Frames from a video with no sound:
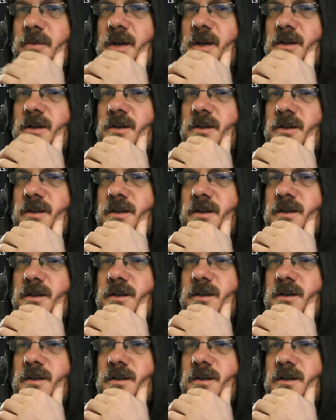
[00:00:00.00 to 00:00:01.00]
in the date.
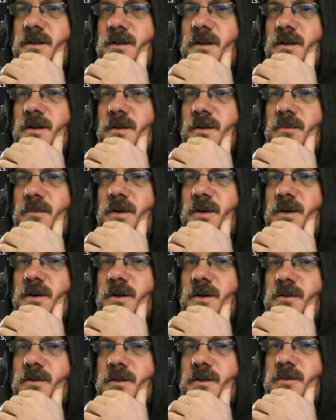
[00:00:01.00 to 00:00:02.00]

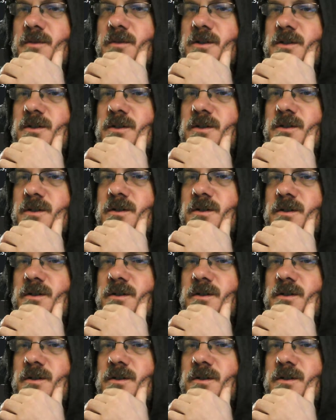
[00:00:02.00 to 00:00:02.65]
Mongo database shell.